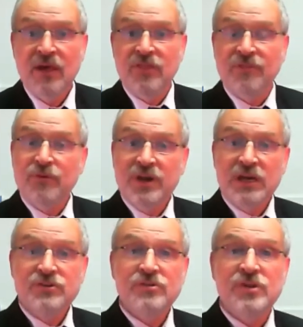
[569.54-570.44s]
The Free
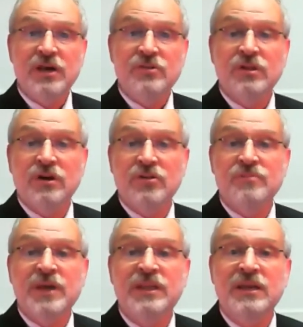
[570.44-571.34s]
Exercise Clause
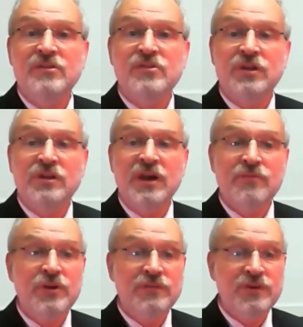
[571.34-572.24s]
mandates that
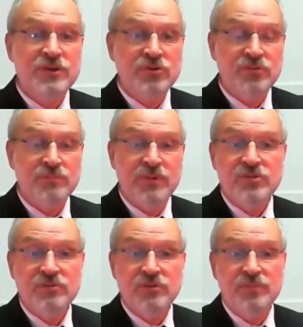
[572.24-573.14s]
government officials
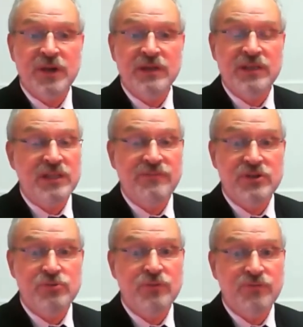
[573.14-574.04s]
must respect
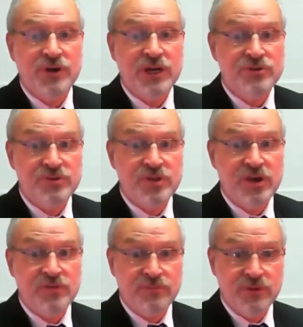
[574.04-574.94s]
individual free
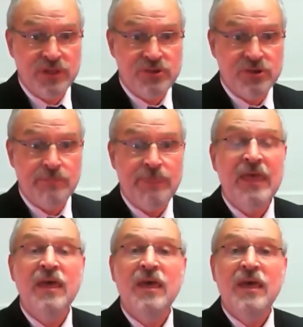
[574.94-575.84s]
exercise of religion
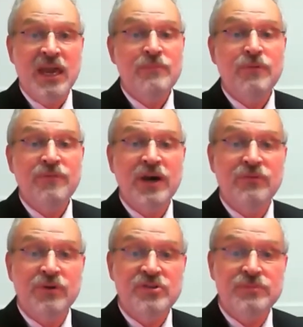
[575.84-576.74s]
and
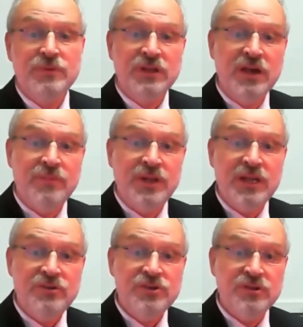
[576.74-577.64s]
provide reasonable
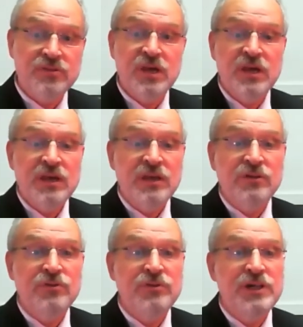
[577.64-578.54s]
accommodations,
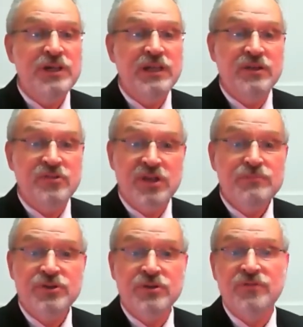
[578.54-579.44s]
including
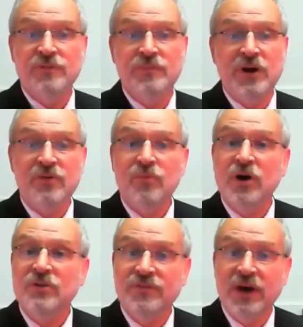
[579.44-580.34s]
exemptions from
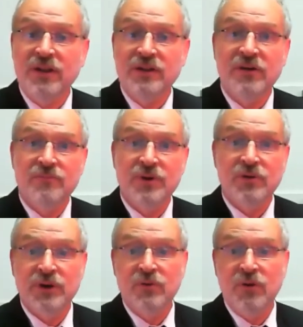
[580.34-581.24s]
otherwise valid governmental
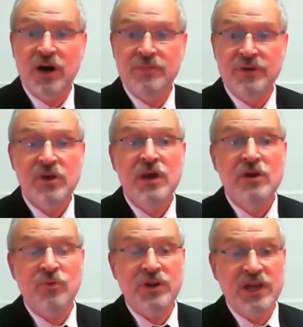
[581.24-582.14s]
requirements
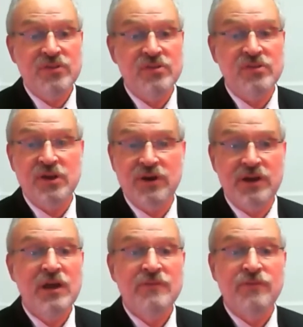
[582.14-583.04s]
when necessary
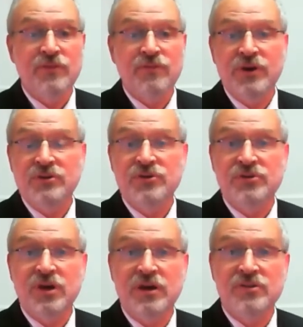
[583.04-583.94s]
for the free
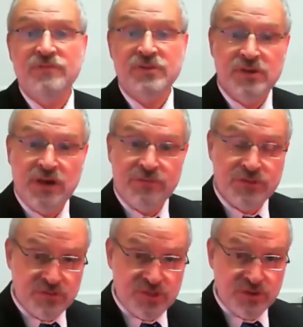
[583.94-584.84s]
exercise of
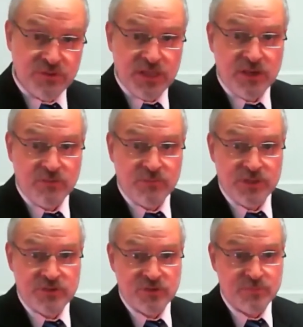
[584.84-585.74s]
sincerely held
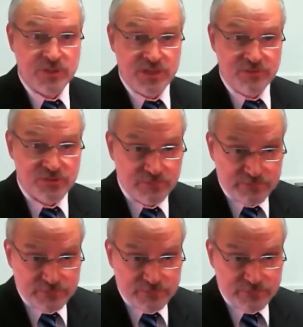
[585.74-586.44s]
religious beliefs.